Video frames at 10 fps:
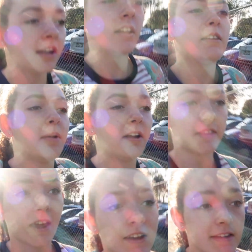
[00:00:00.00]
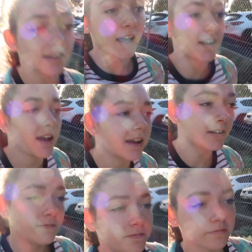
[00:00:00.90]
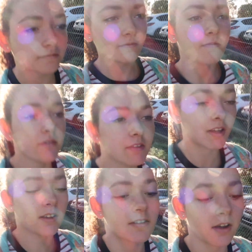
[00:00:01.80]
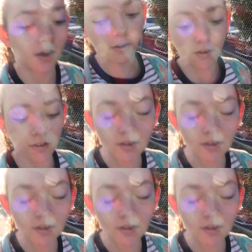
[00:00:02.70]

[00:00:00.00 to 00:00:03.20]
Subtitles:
His birthday is Saturday, so